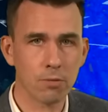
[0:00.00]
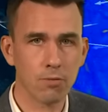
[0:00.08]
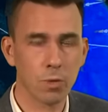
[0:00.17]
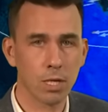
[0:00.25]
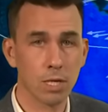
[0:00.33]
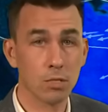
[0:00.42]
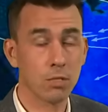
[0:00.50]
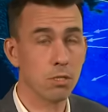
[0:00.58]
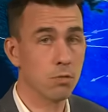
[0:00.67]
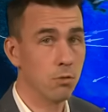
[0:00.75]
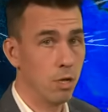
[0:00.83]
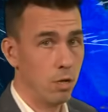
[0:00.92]
falling
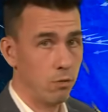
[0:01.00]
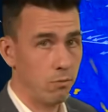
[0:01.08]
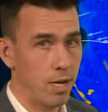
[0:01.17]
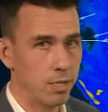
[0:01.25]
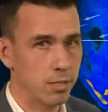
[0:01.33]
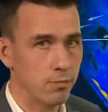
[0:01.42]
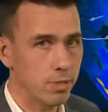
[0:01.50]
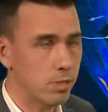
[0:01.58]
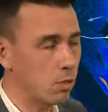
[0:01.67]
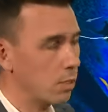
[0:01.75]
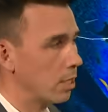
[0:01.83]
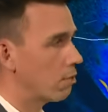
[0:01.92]
onto relatively
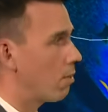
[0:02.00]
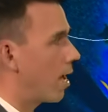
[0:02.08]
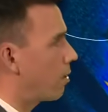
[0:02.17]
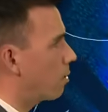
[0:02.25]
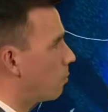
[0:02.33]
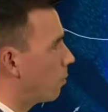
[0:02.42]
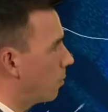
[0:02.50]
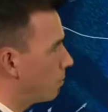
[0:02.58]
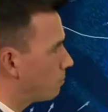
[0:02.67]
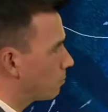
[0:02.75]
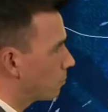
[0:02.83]
soggy ground at the moment